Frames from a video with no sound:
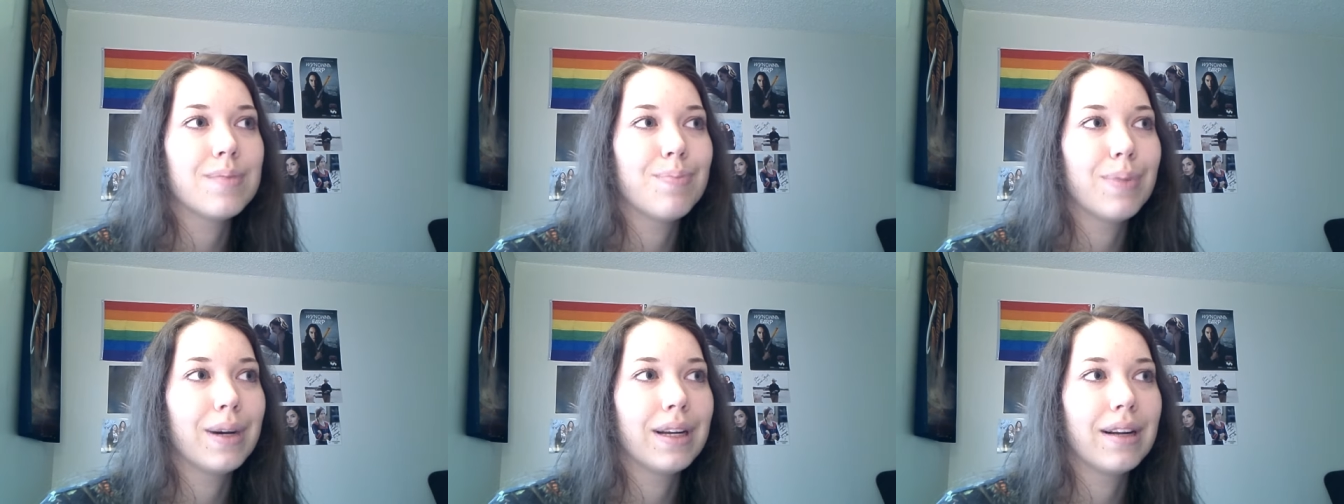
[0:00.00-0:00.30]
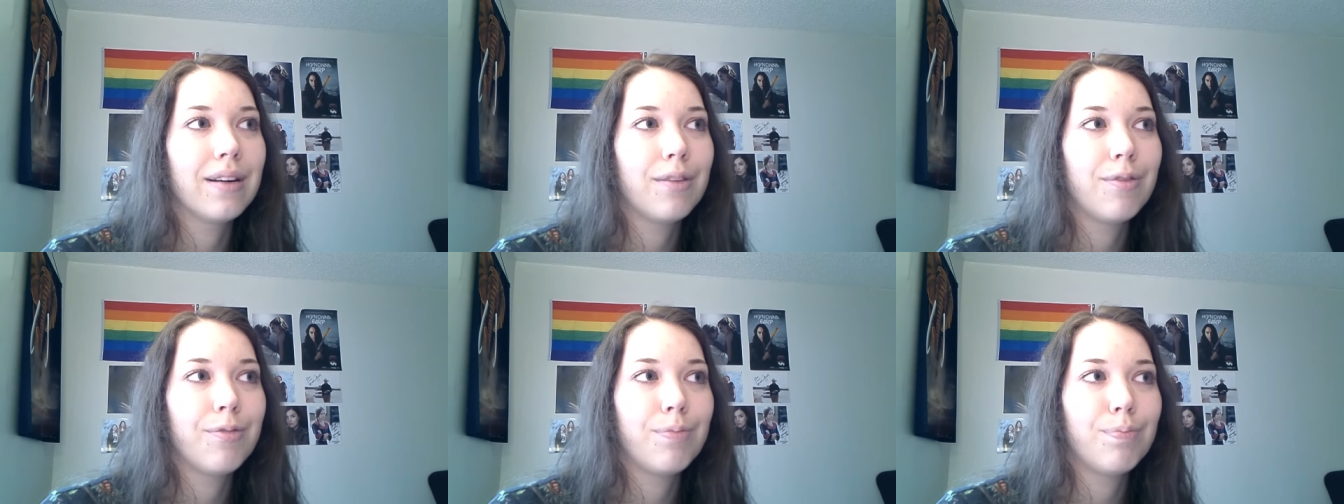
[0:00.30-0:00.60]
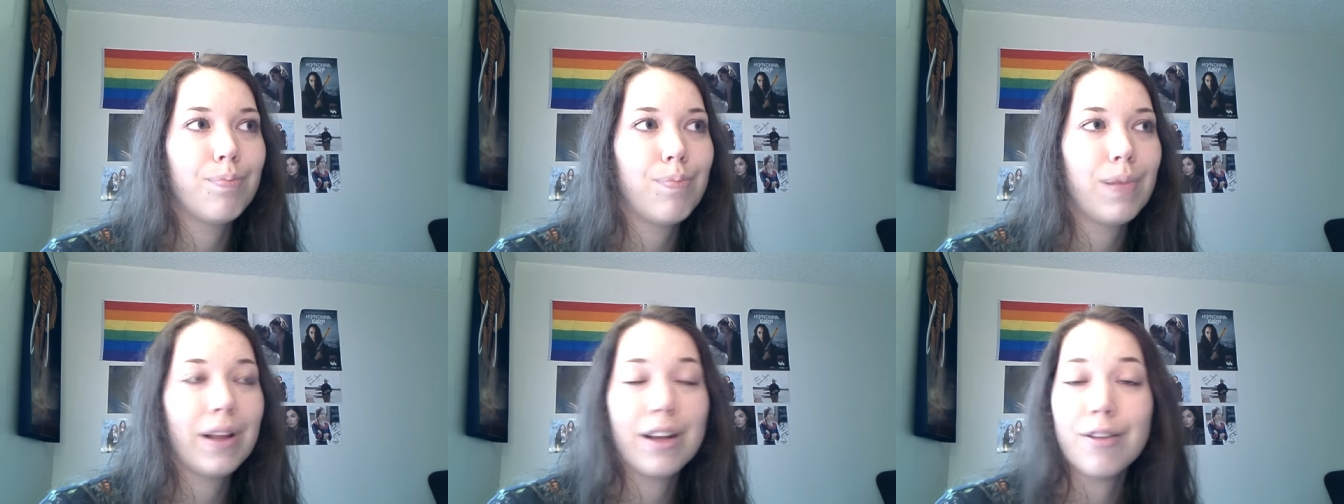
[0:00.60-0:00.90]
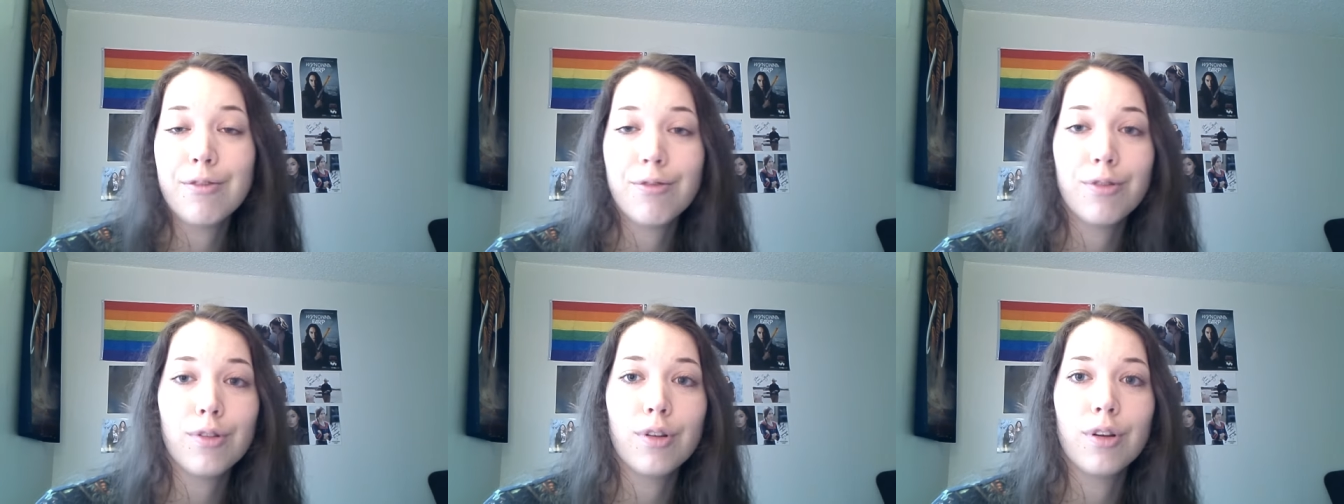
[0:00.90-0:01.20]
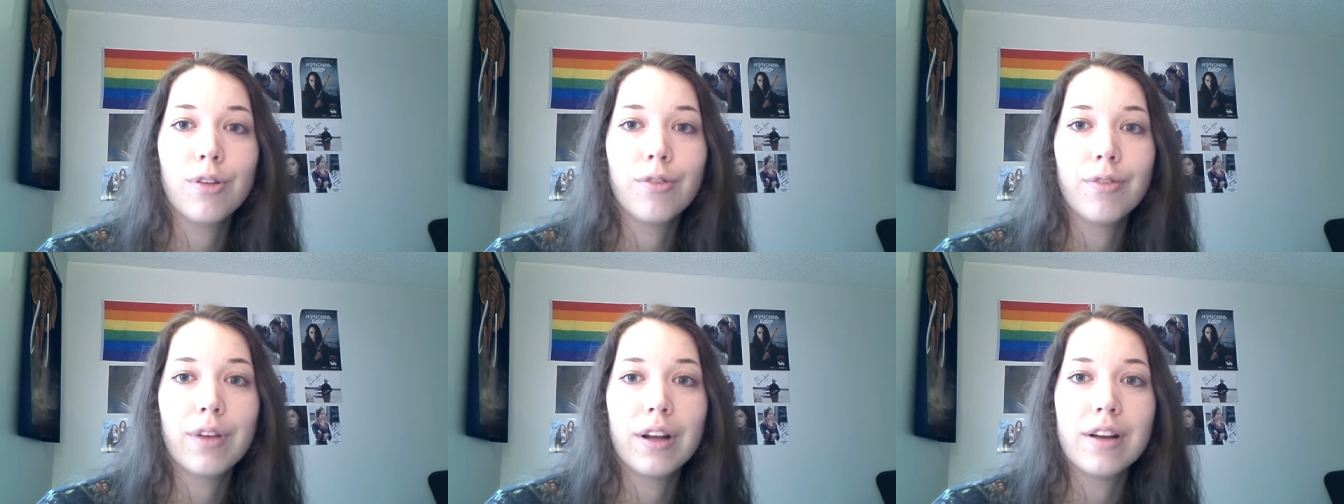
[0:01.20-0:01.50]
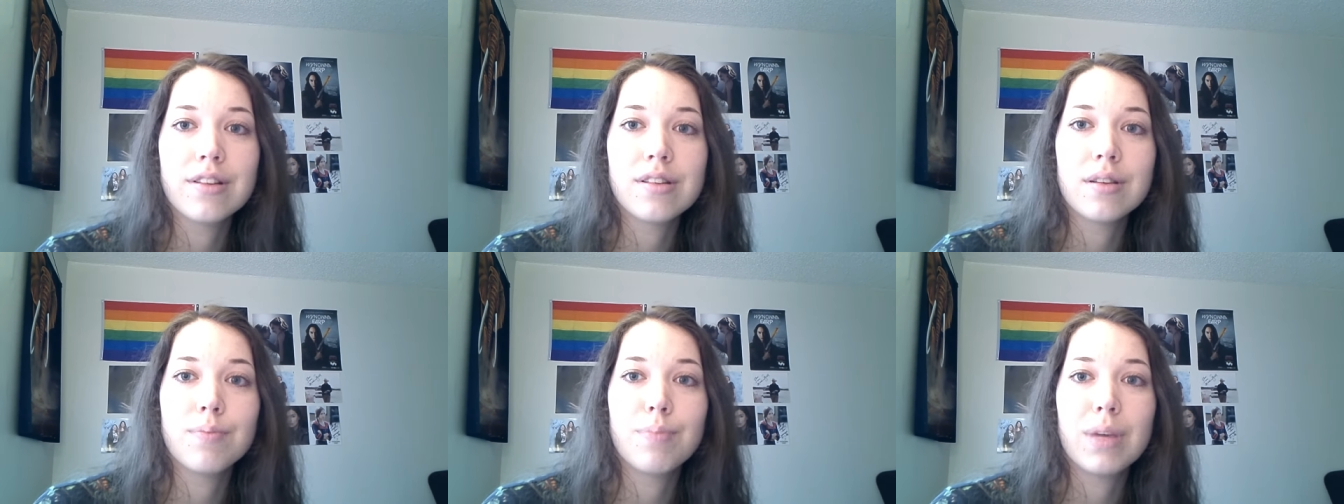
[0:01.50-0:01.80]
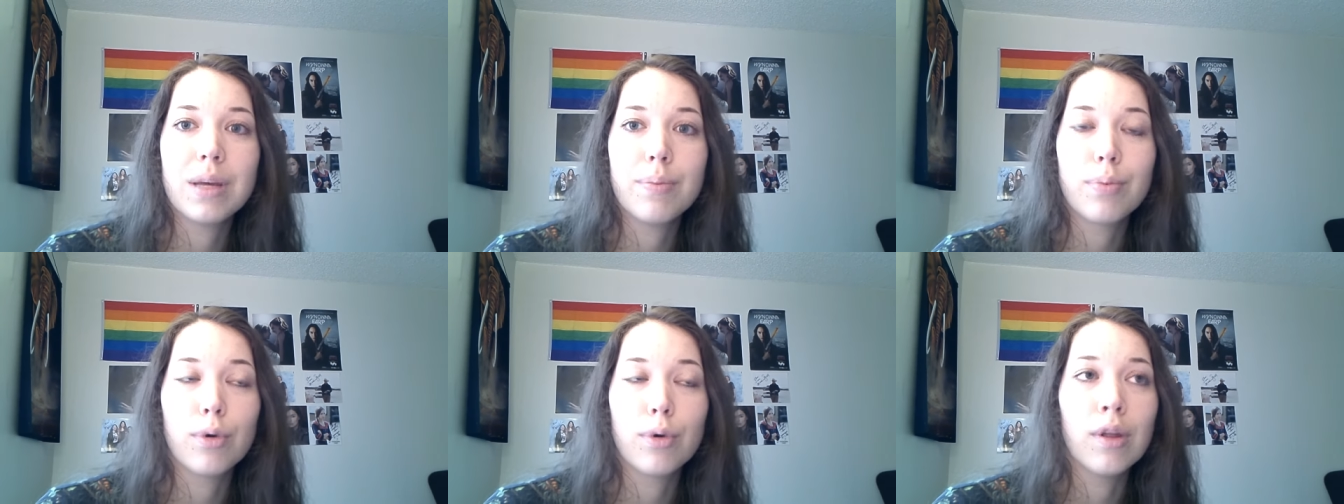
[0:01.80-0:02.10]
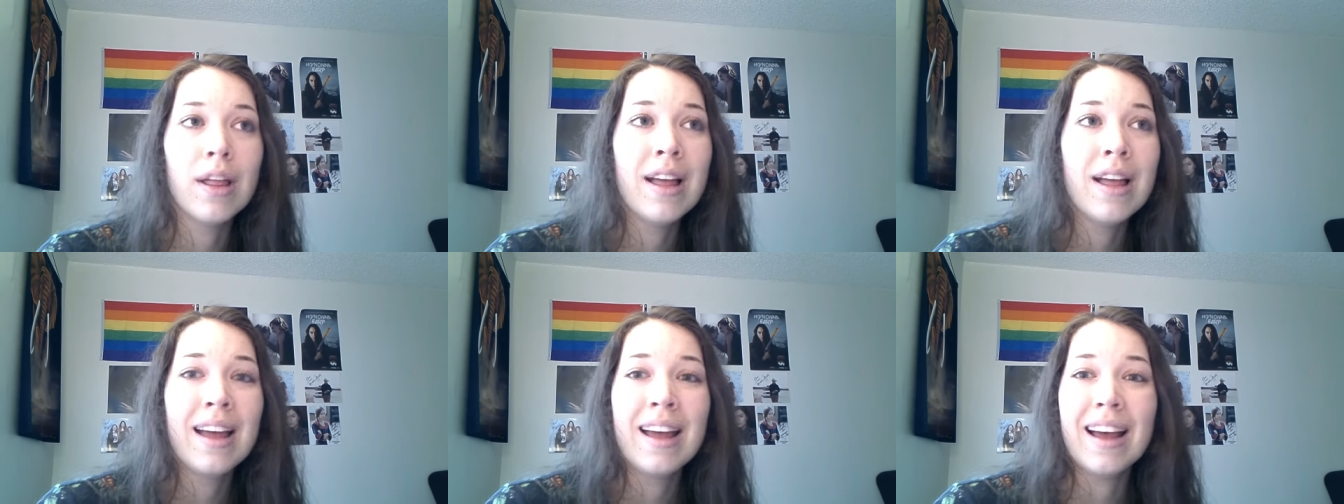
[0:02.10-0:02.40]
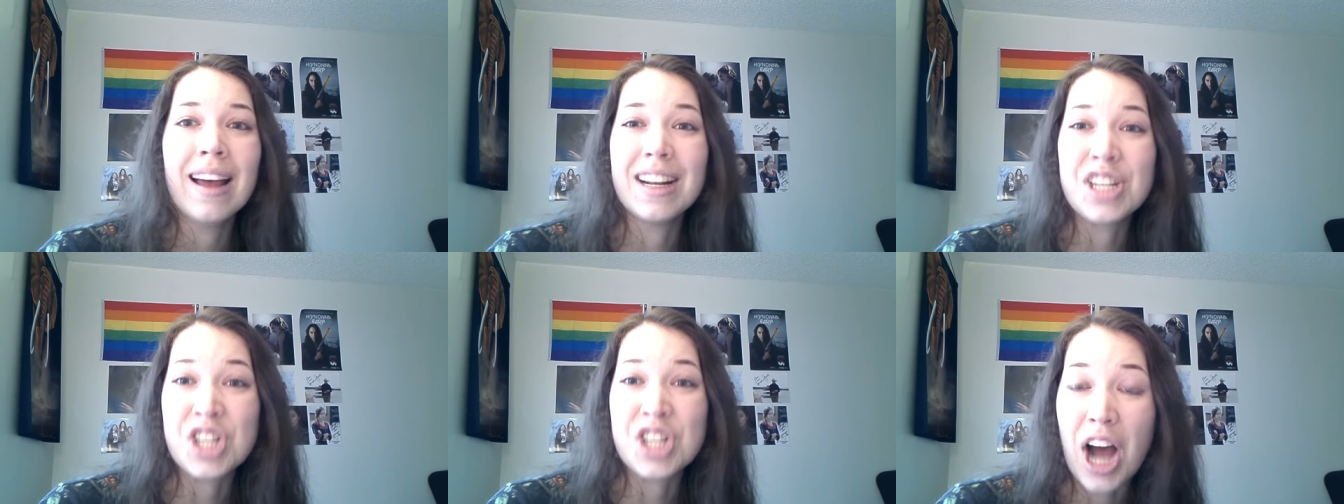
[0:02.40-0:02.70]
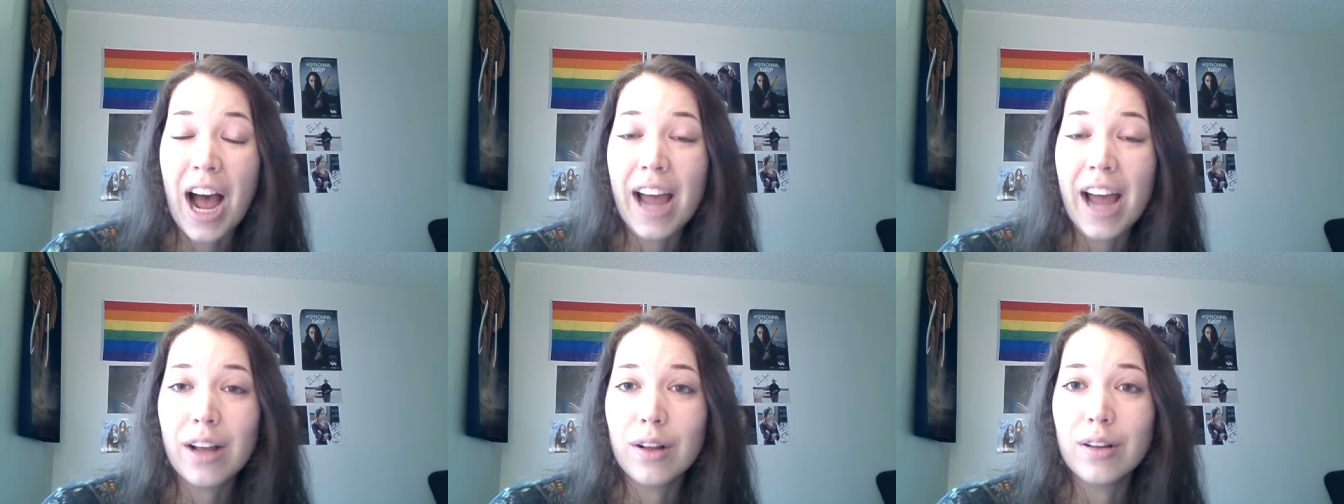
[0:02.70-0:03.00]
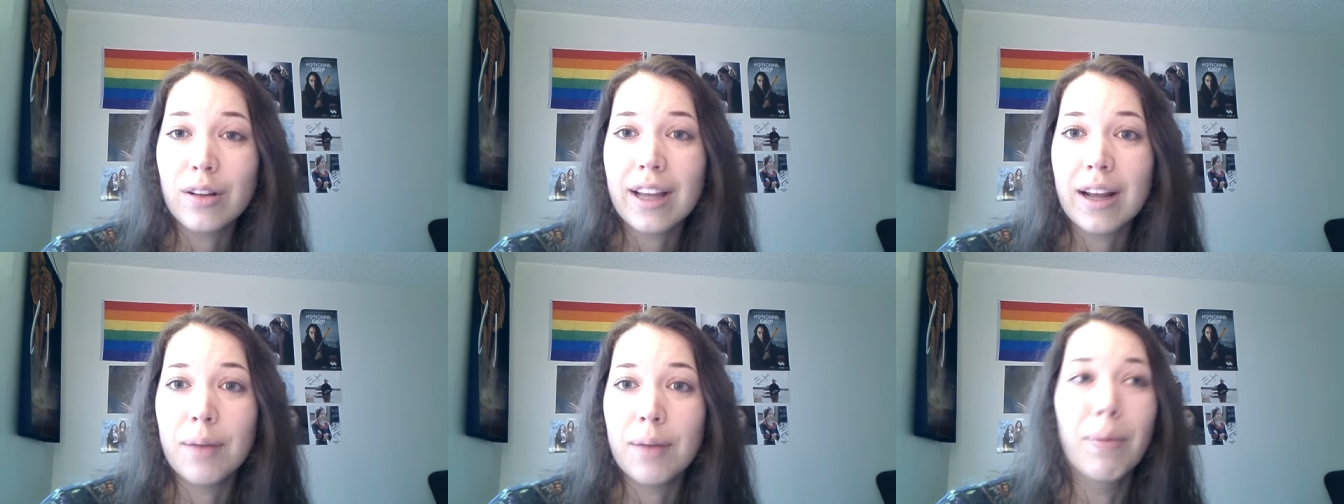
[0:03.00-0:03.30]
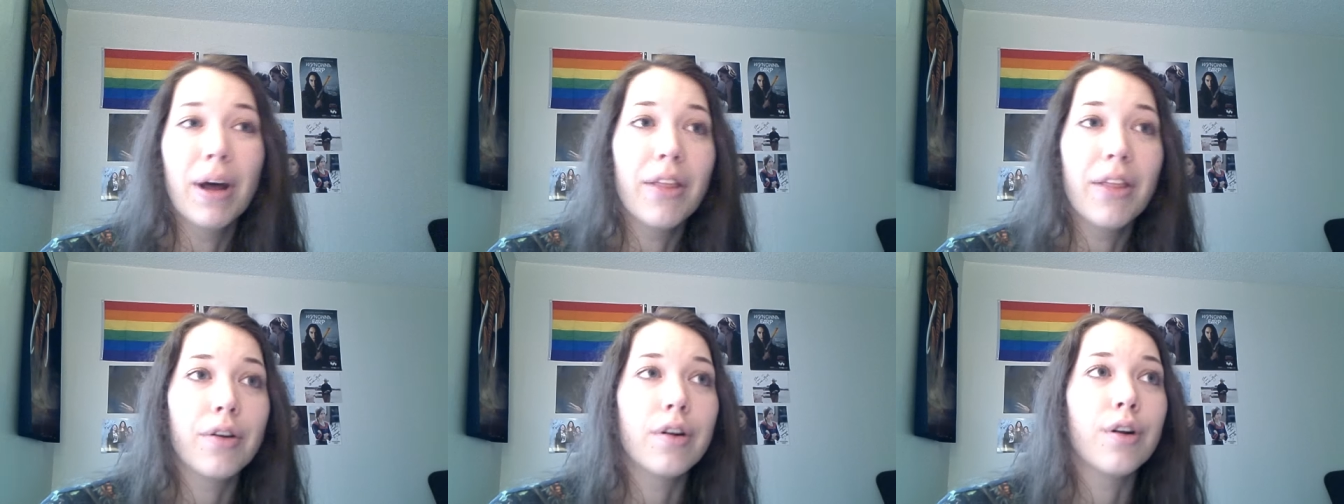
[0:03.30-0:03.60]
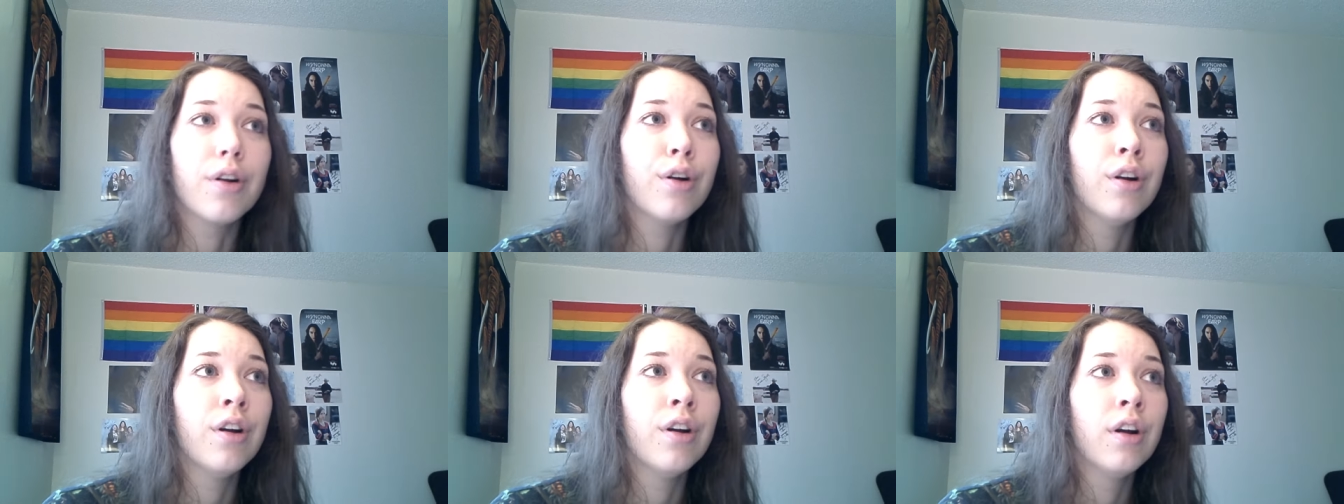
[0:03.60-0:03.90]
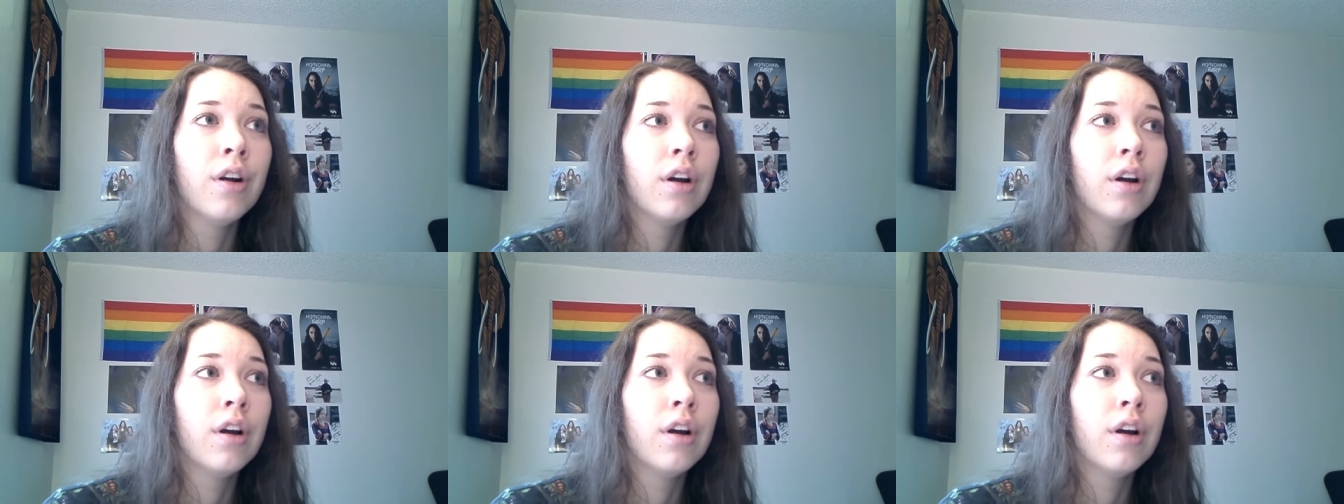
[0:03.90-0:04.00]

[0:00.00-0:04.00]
but a plane full of innocent people, a child and mother.